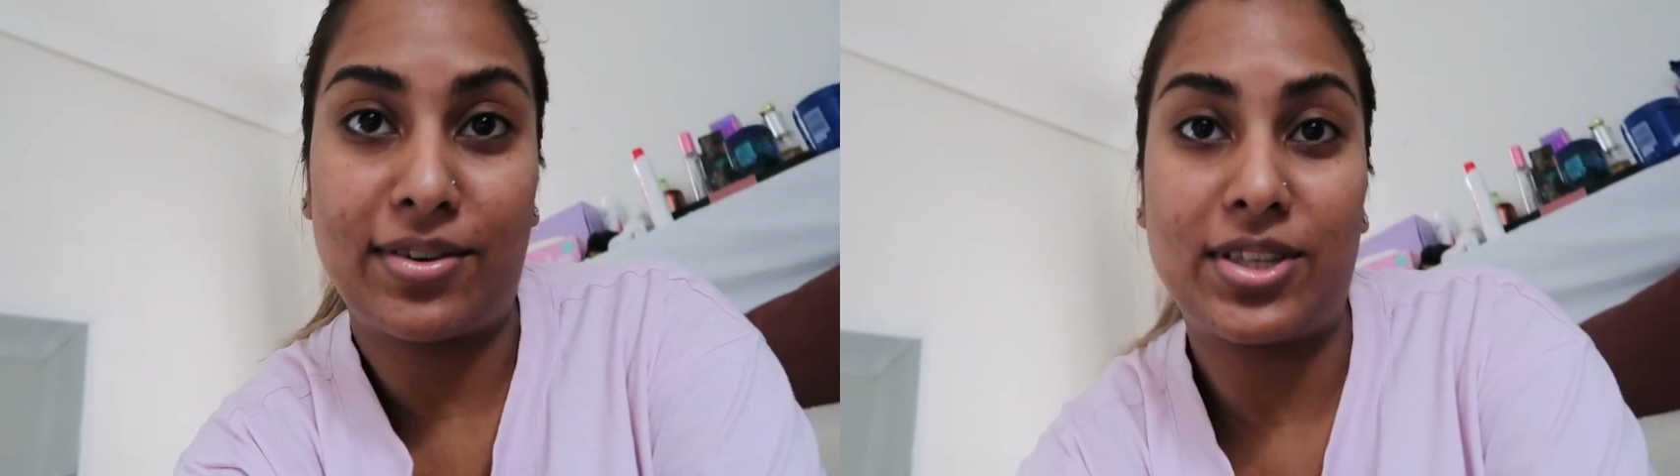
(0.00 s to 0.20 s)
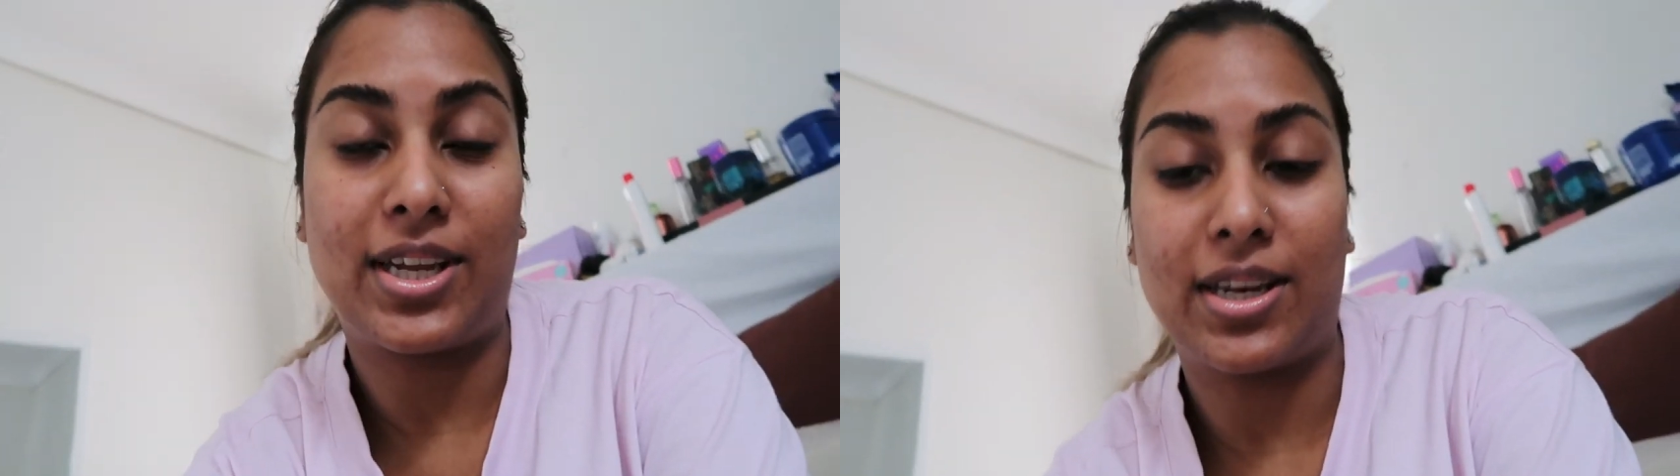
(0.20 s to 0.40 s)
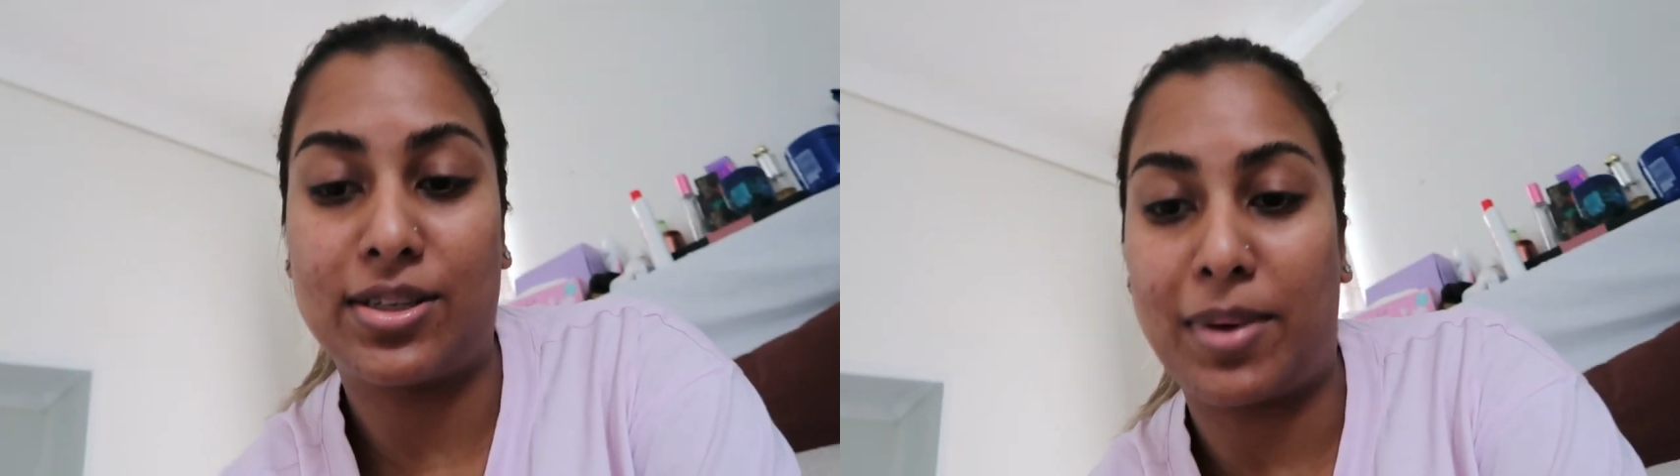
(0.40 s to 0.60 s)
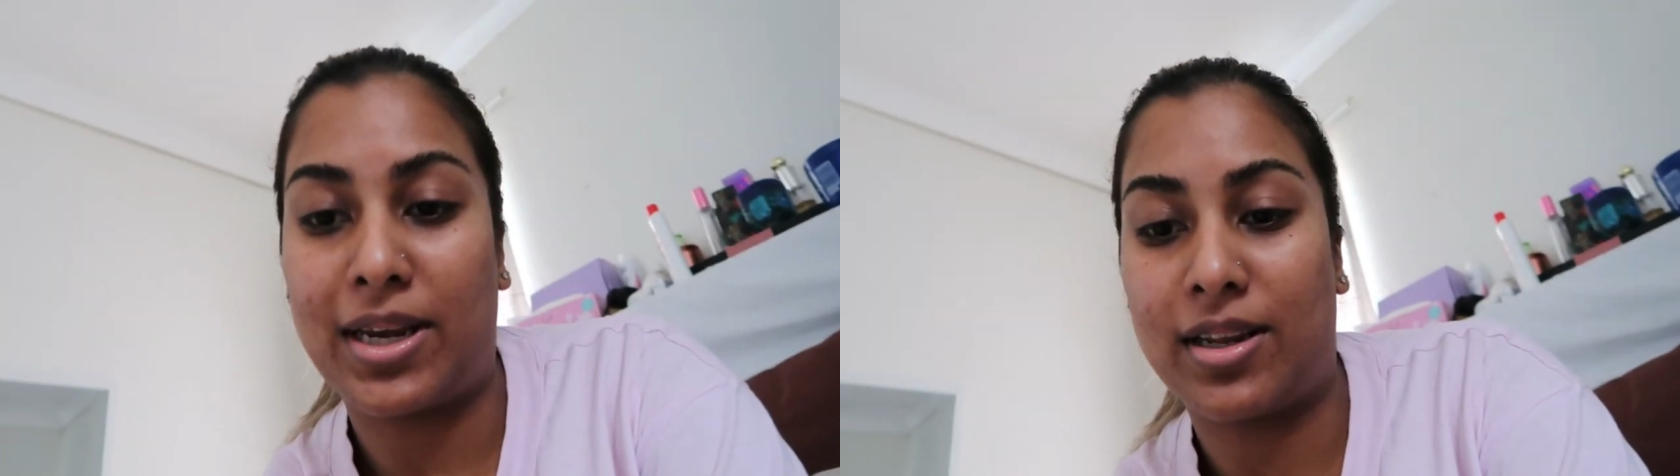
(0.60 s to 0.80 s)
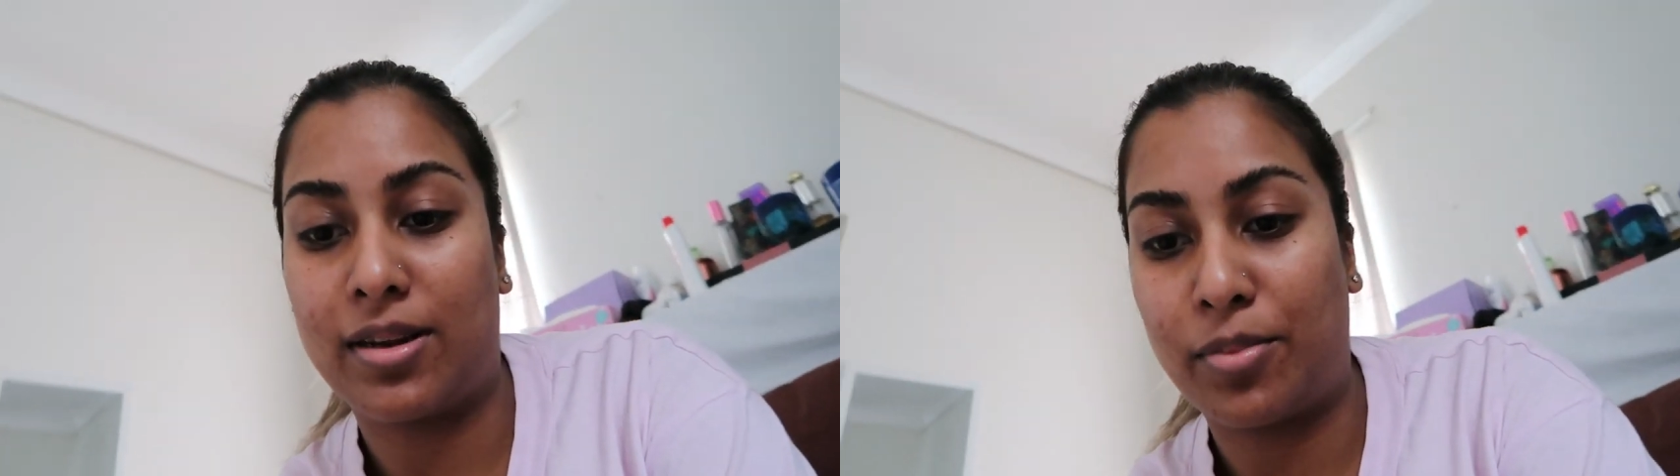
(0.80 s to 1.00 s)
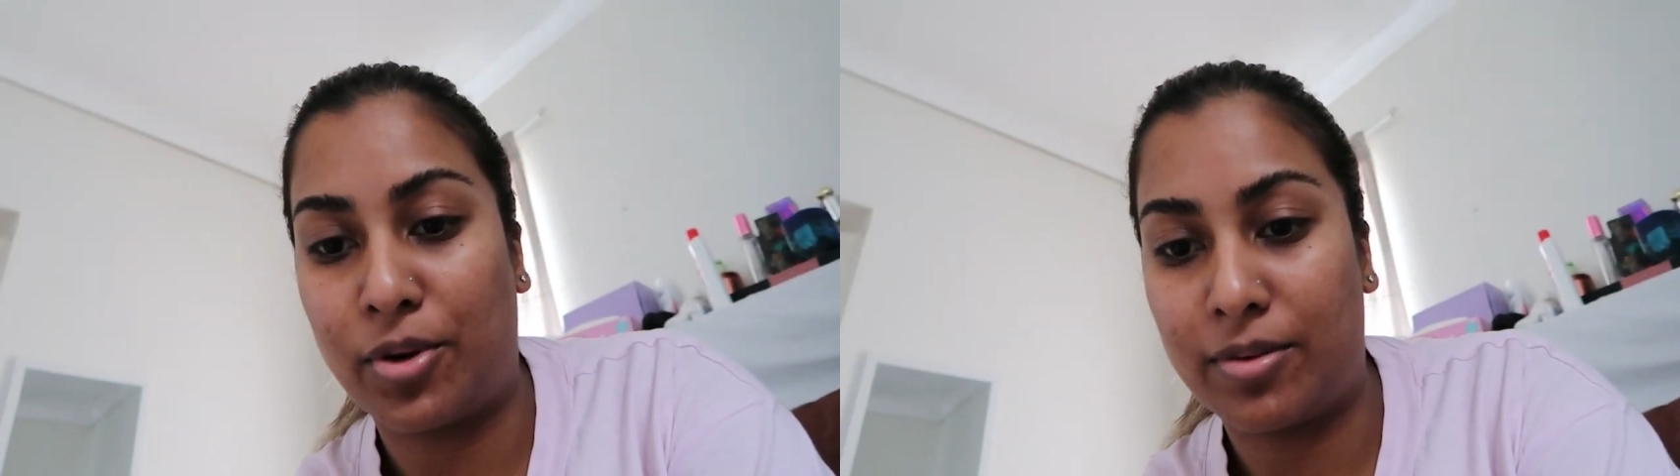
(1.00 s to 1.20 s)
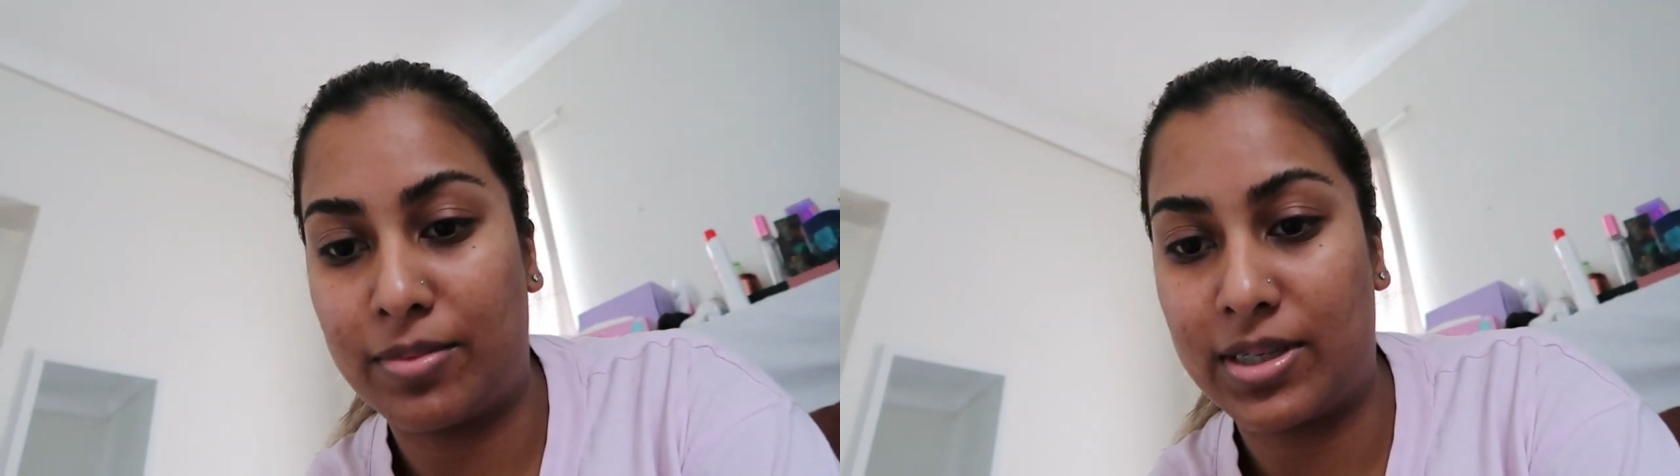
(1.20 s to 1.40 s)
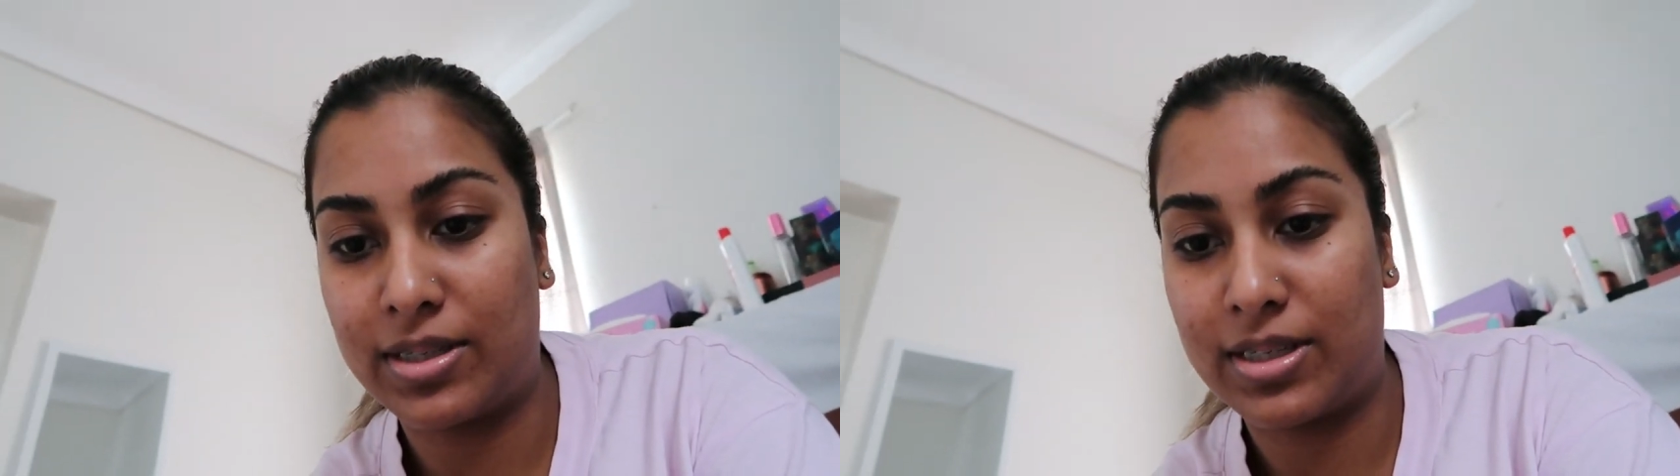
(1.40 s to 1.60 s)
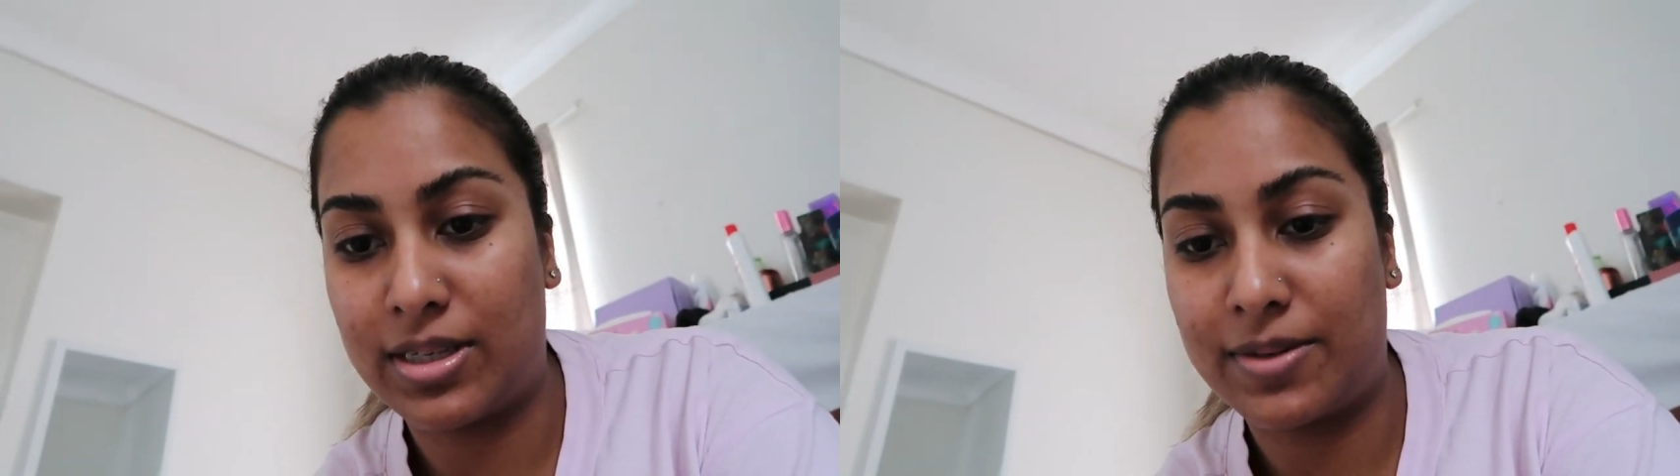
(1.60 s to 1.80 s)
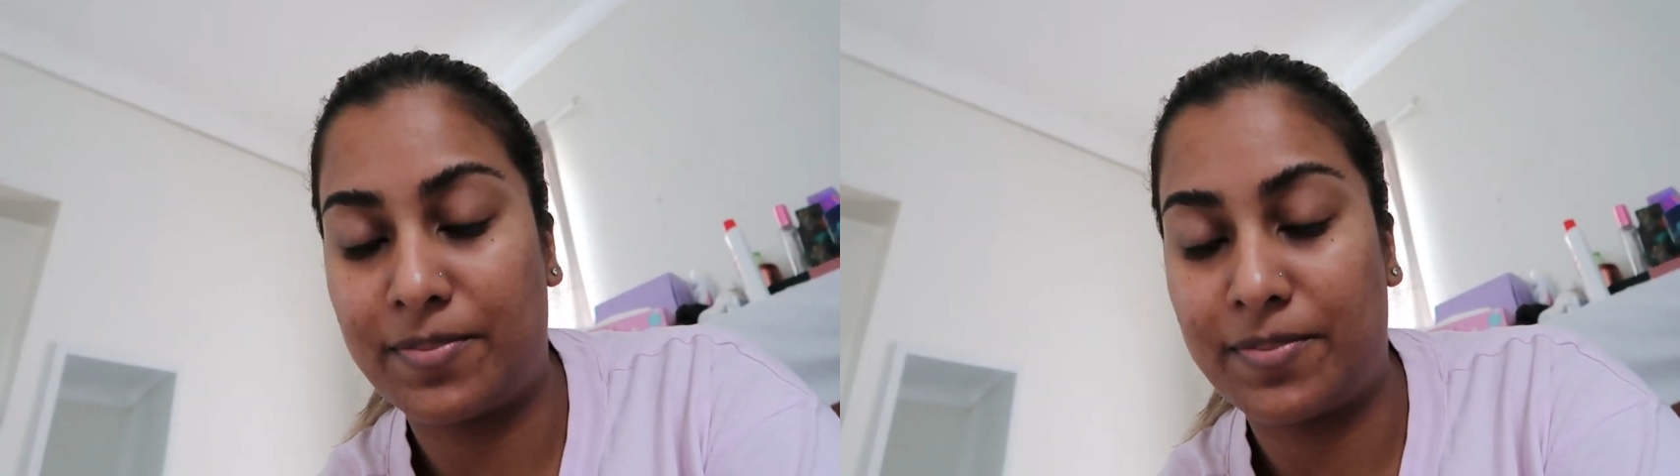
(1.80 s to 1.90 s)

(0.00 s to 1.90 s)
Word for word: to get to my nail appointment